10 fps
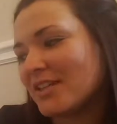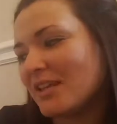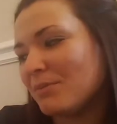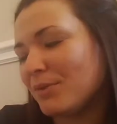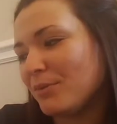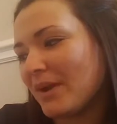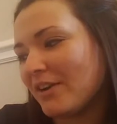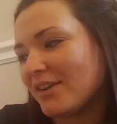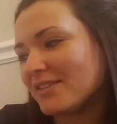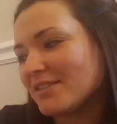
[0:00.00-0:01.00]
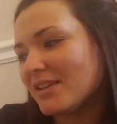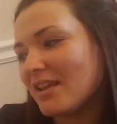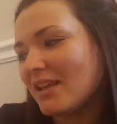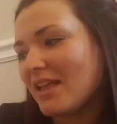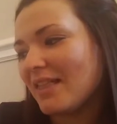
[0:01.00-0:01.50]
to eat blueberries.
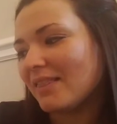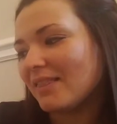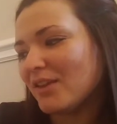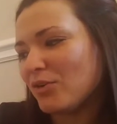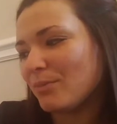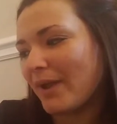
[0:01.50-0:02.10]
"Little